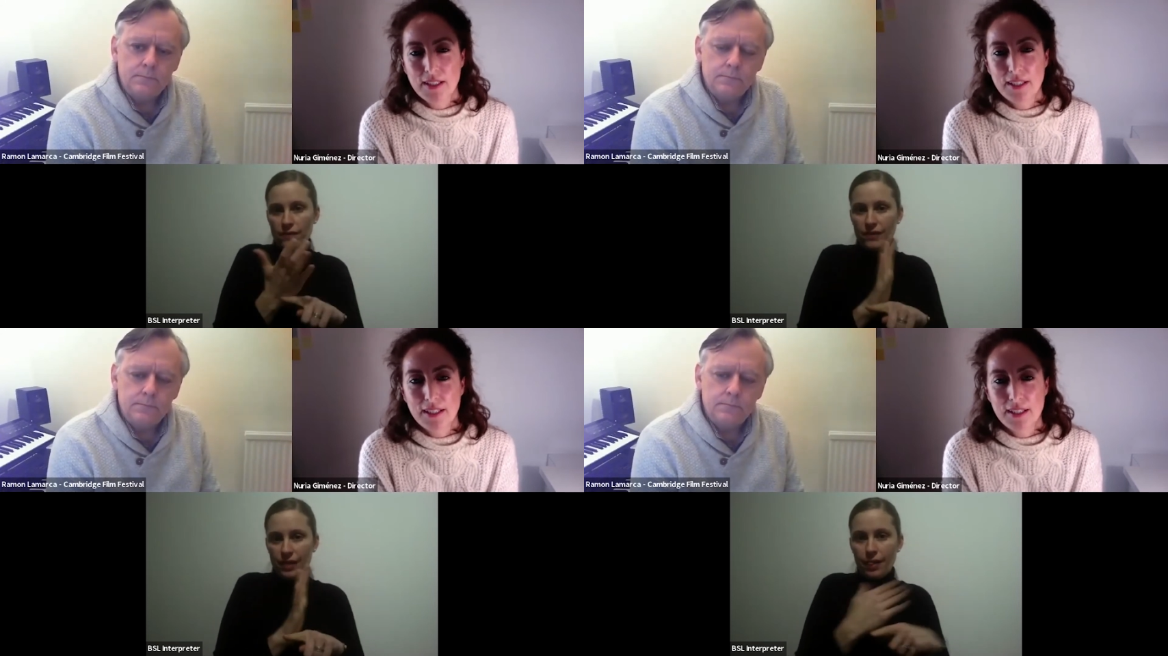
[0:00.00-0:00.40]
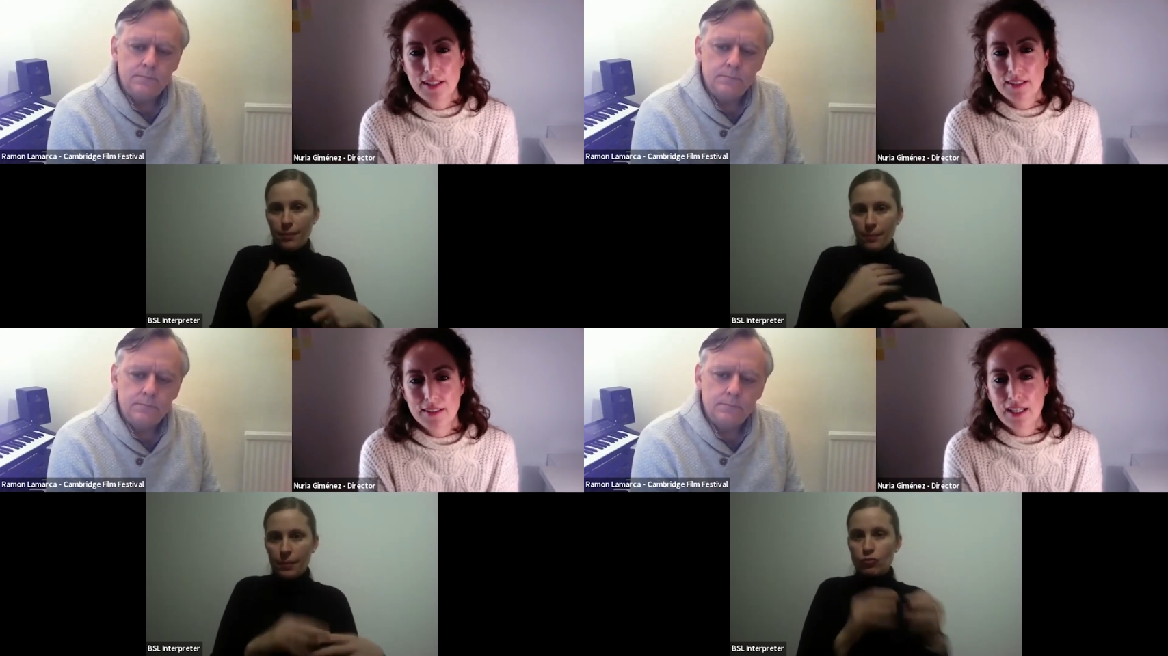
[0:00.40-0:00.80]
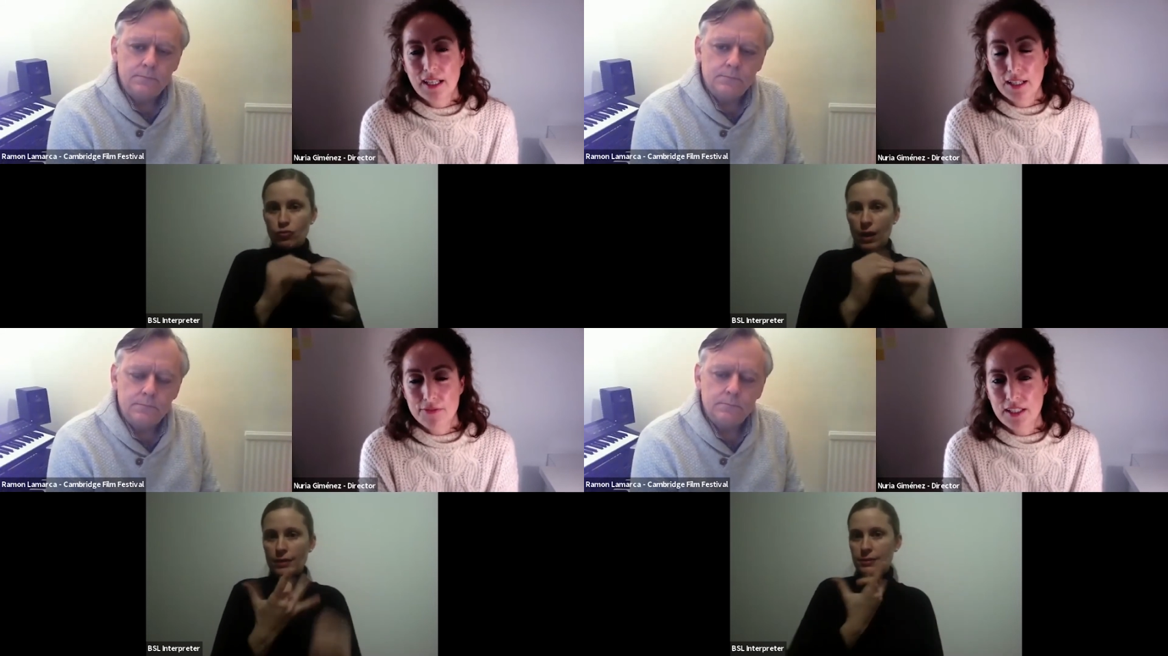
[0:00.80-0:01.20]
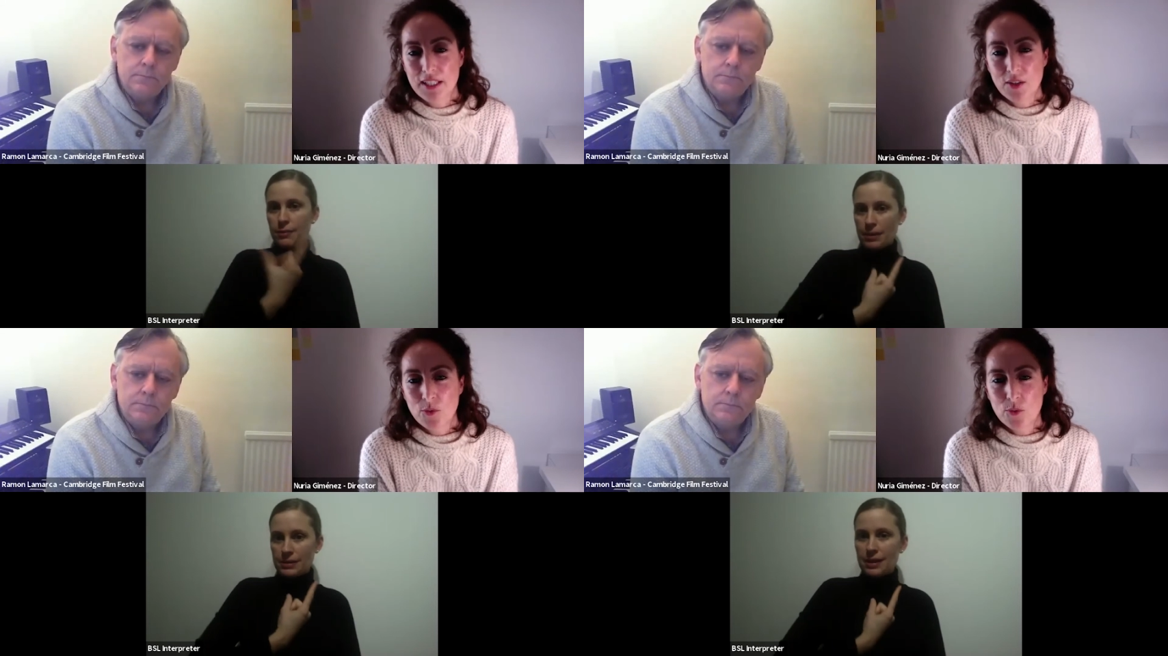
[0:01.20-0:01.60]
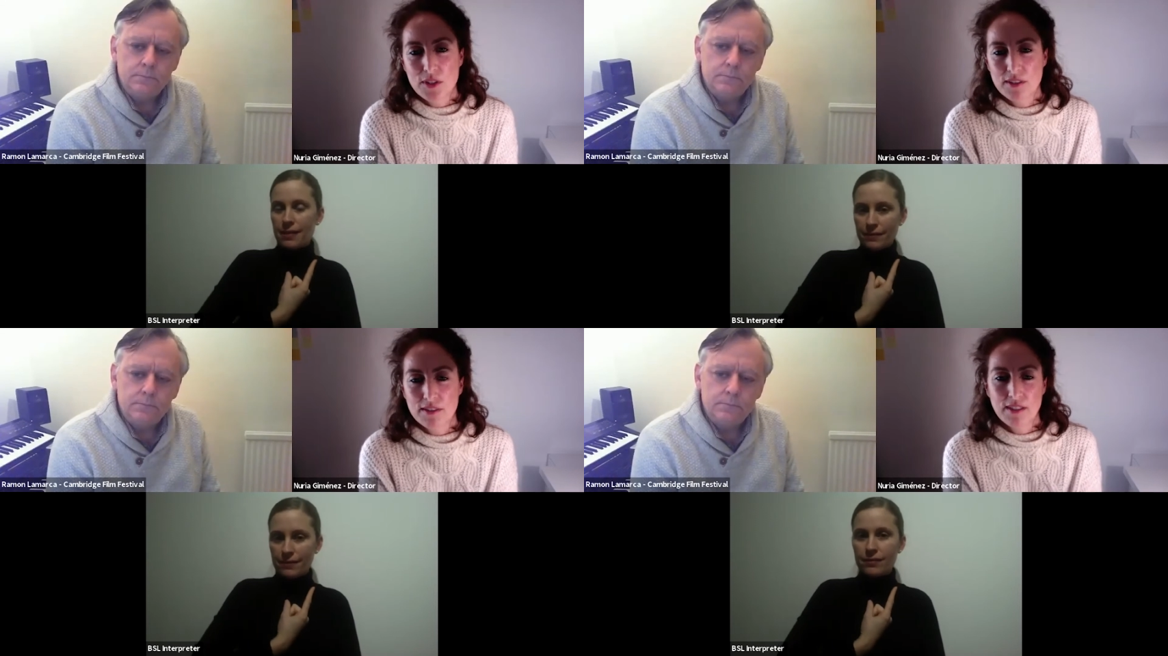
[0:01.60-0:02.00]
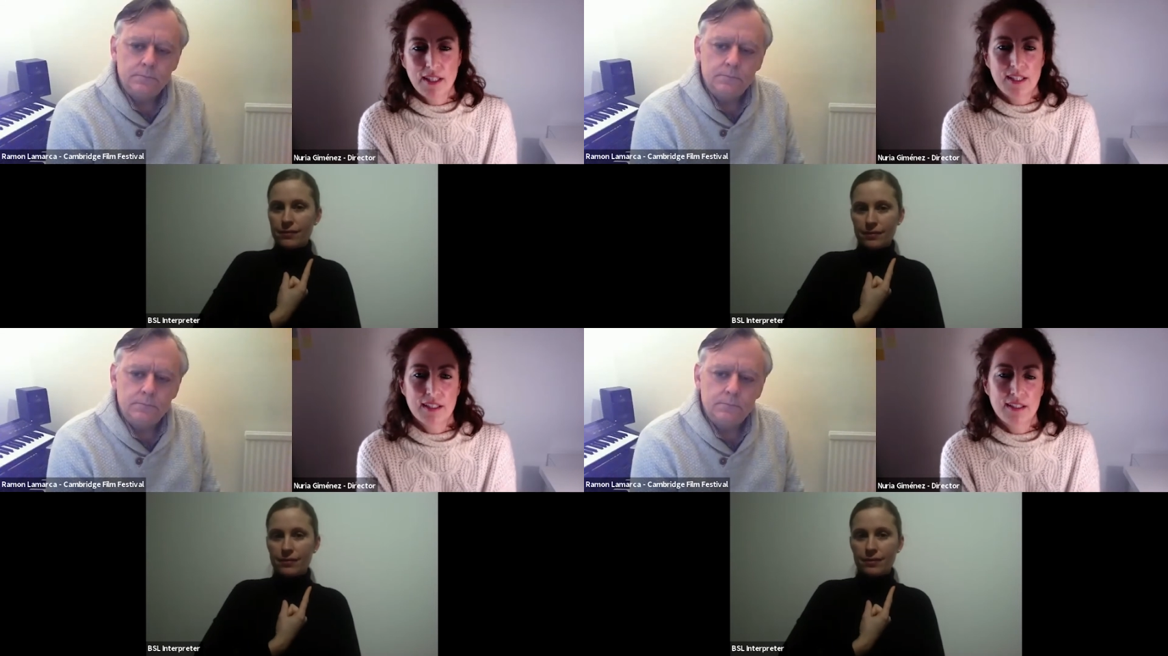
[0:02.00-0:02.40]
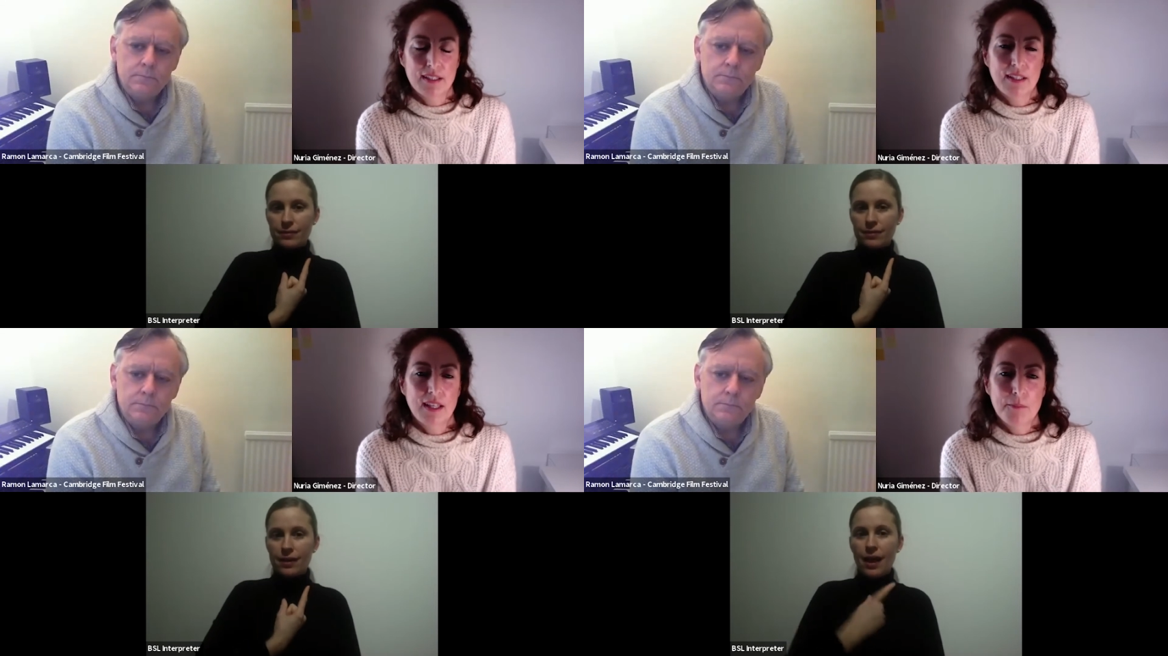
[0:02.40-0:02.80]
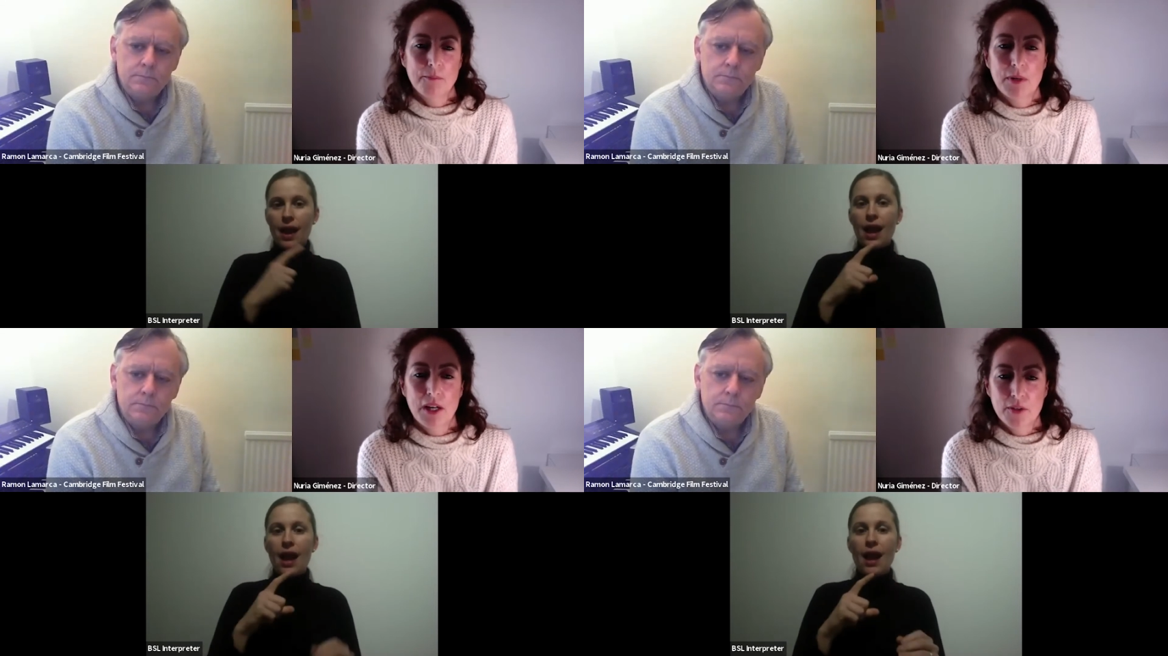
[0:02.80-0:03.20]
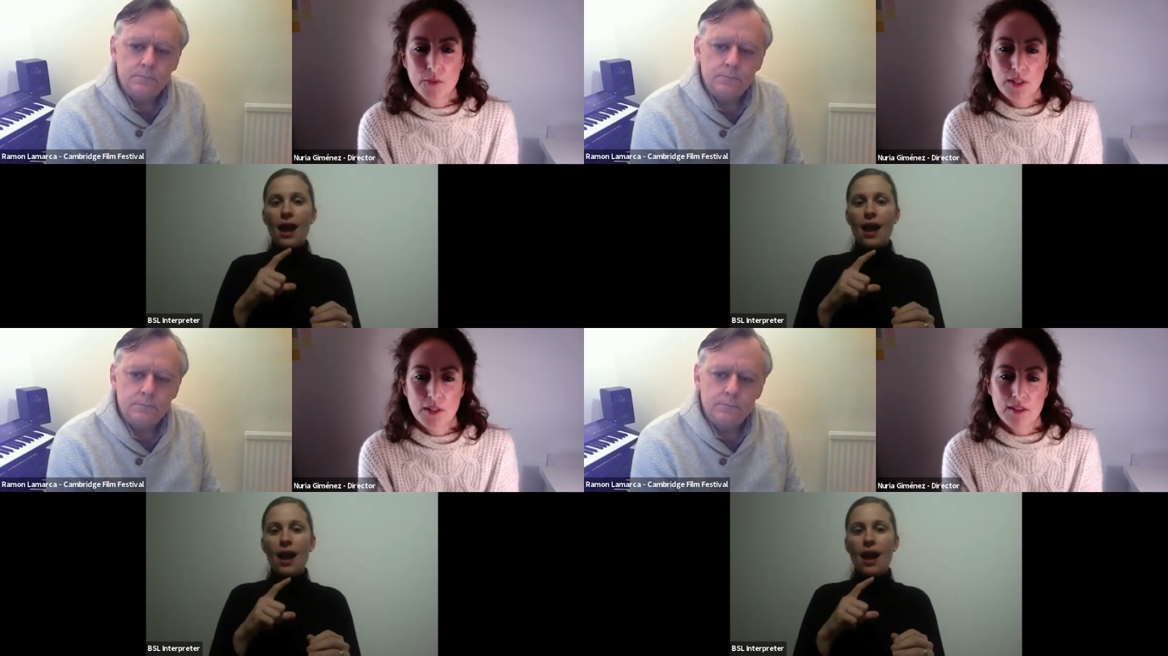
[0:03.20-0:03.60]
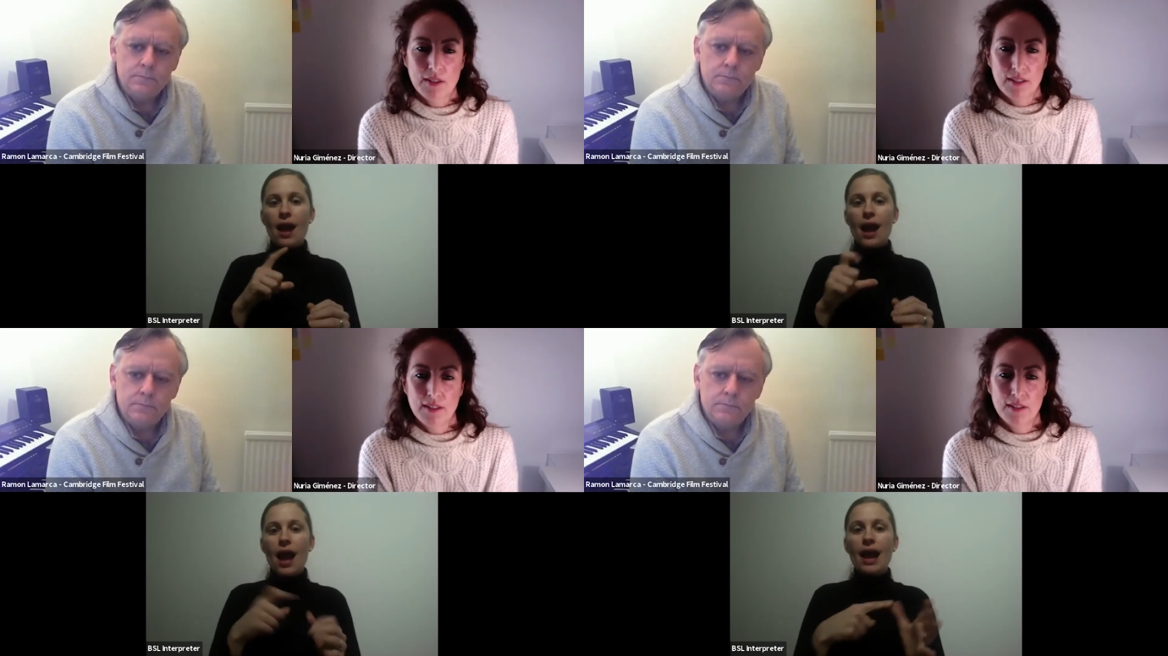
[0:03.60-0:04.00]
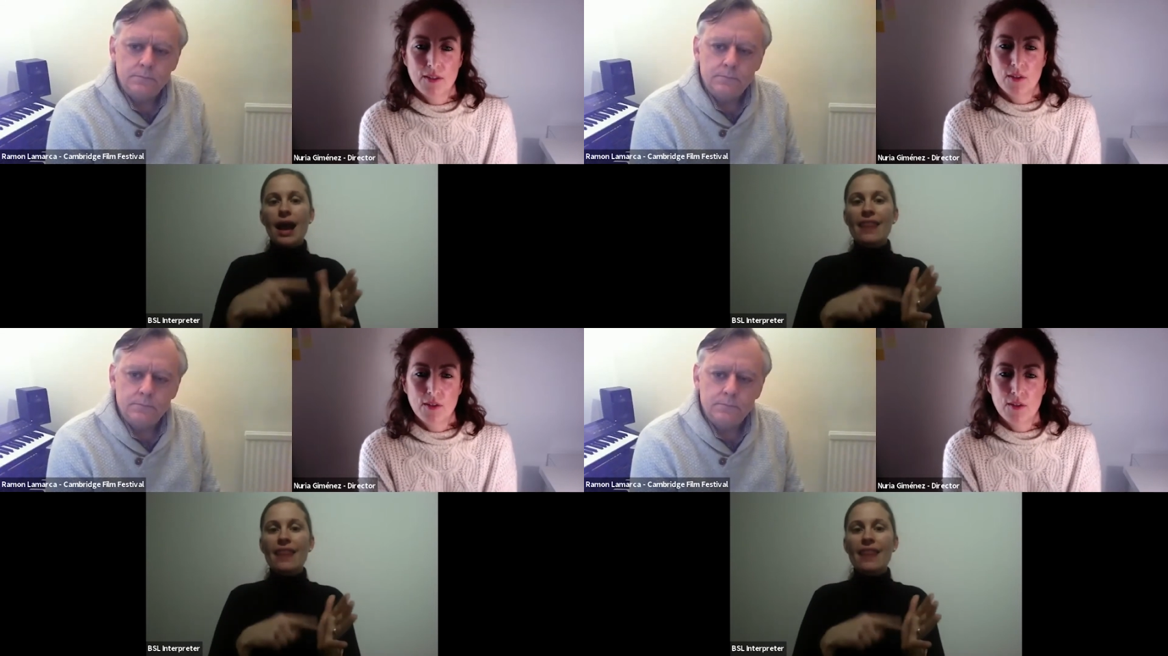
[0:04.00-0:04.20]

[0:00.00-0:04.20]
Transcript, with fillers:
Speaker 1: uh, a cafenio, which is like a bar with uh,